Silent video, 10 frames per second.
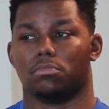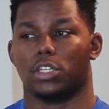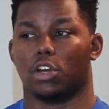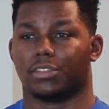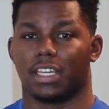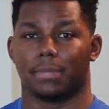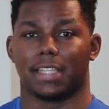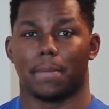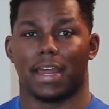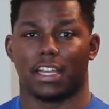you know, tips
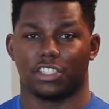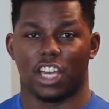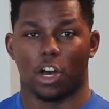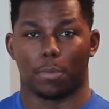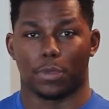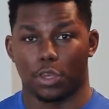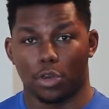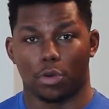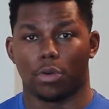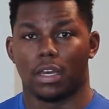that might actually help
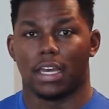you